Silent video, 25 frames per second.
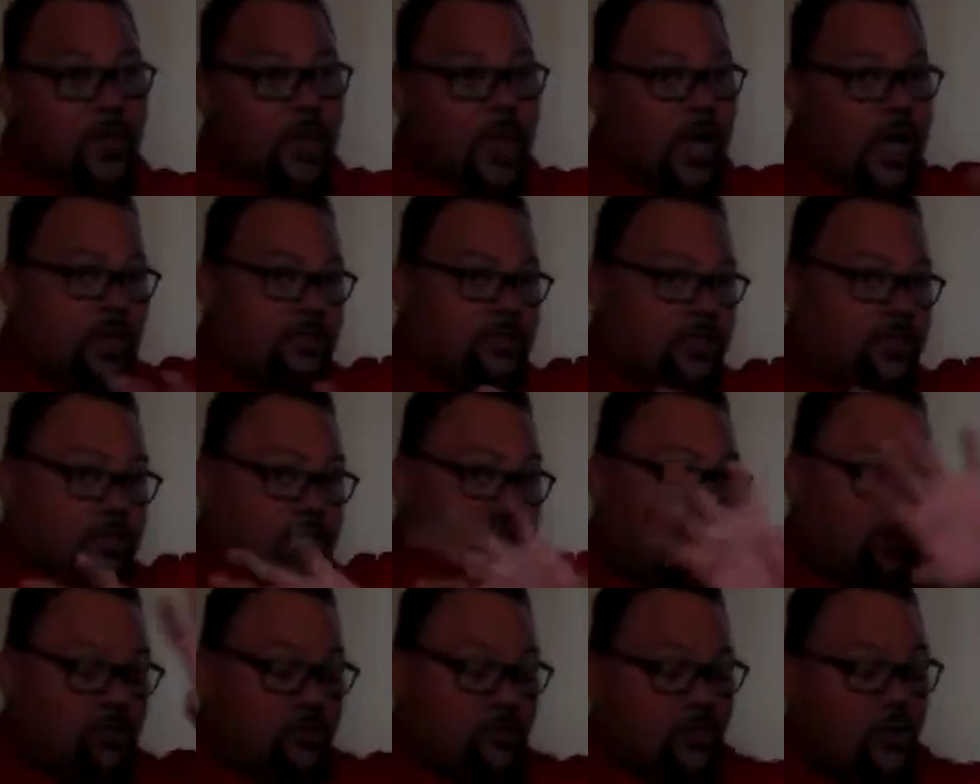
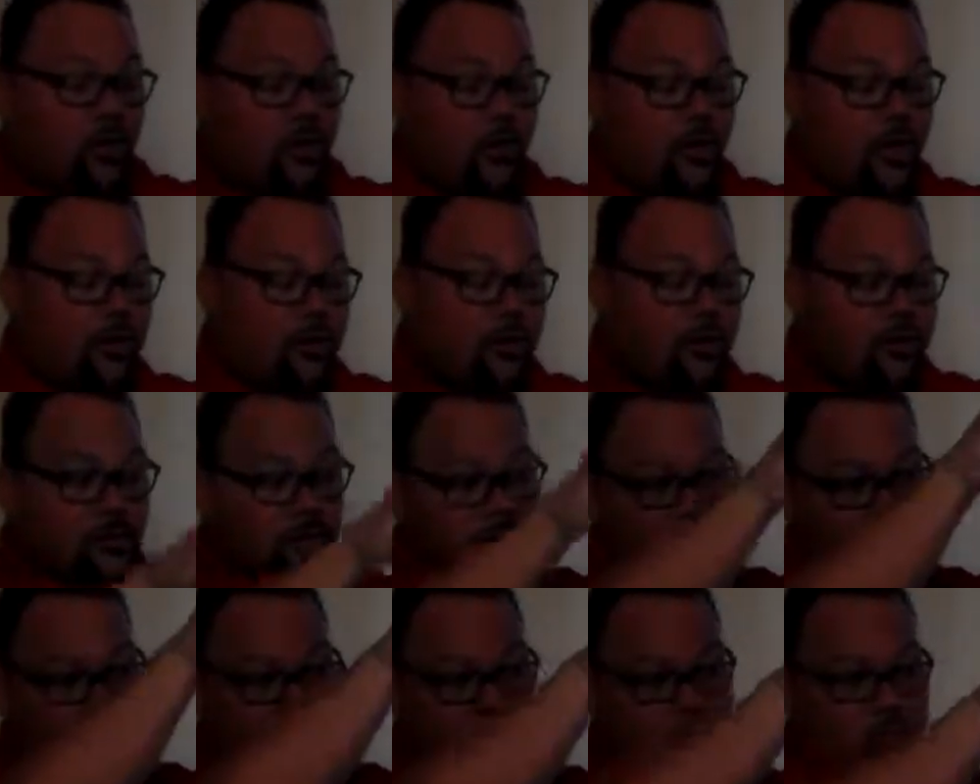Oxygen goes on,
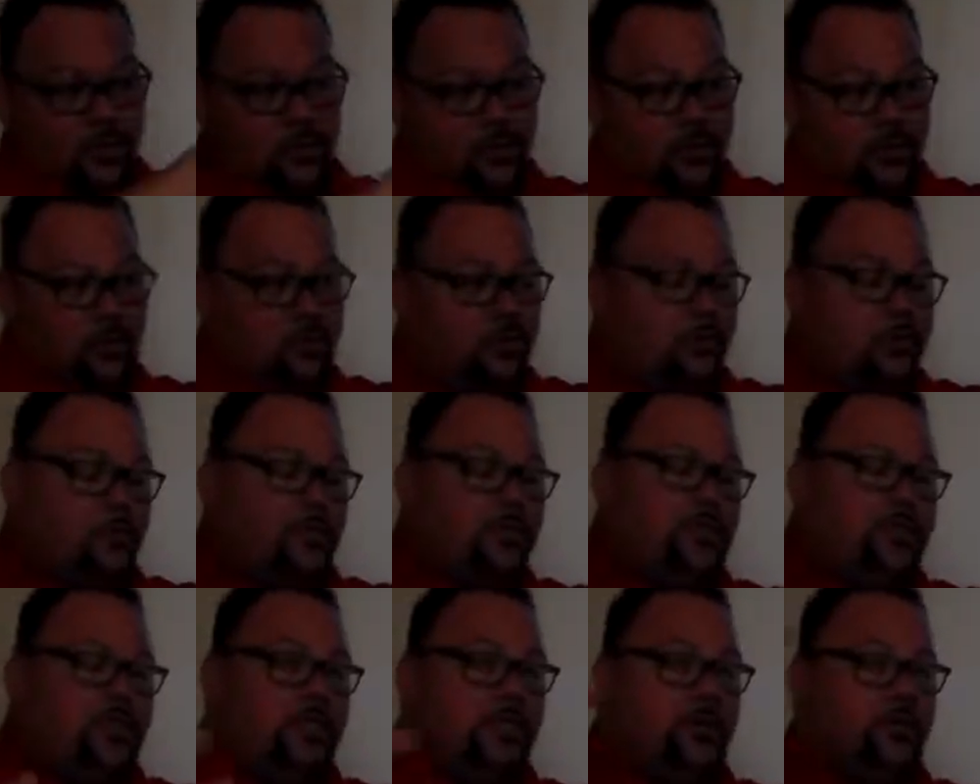
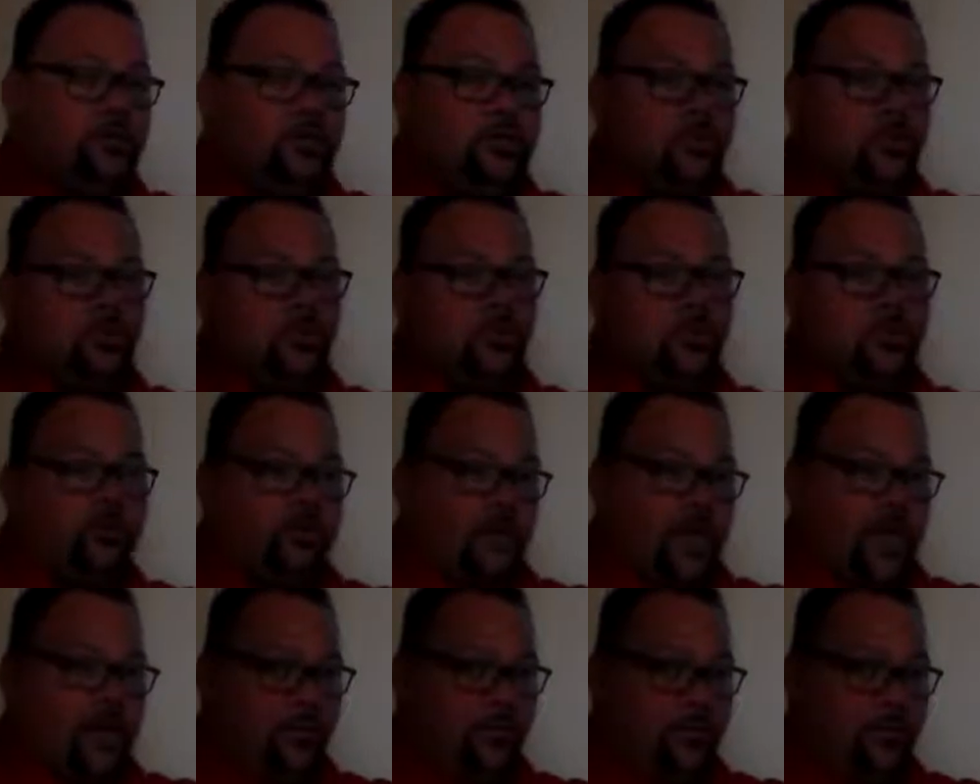CO2
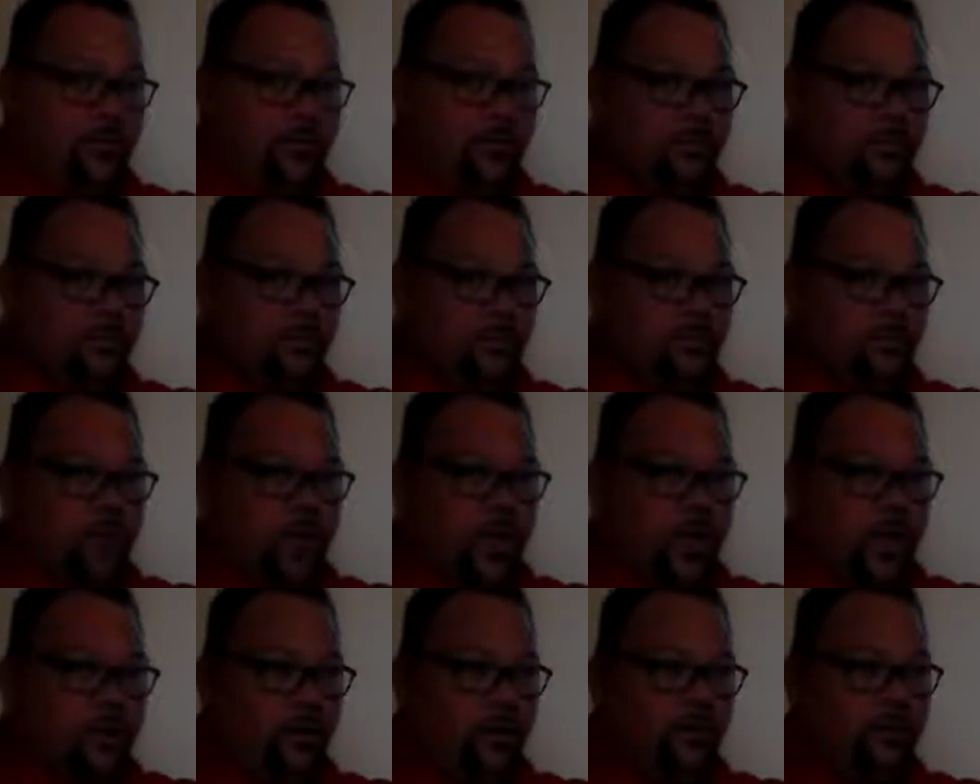moves out.
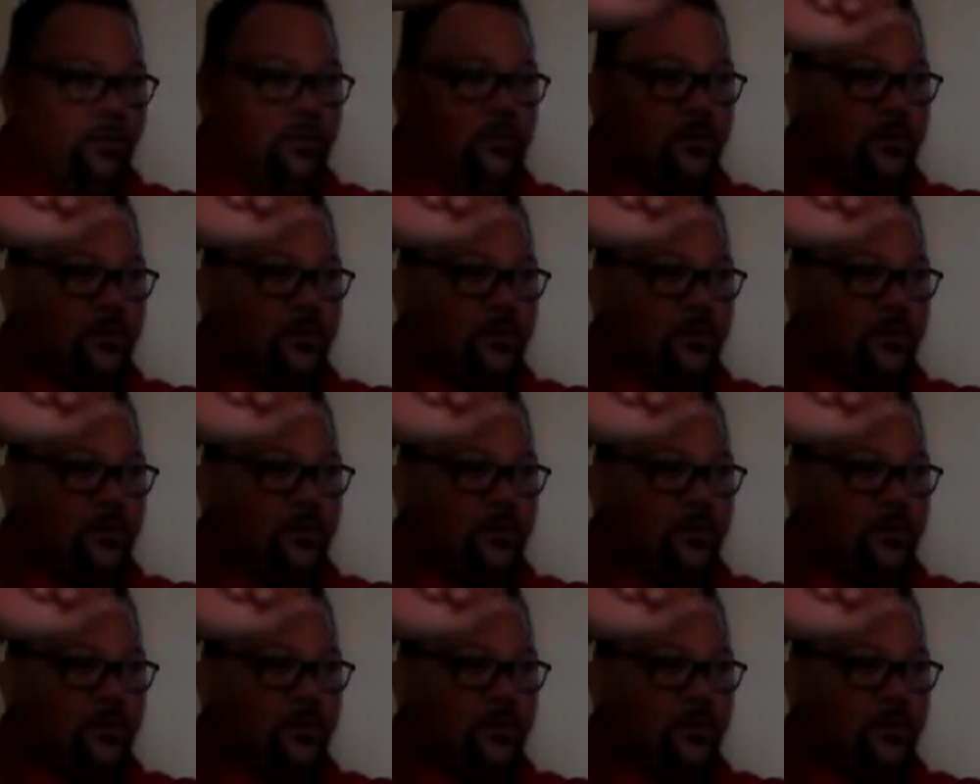Okay?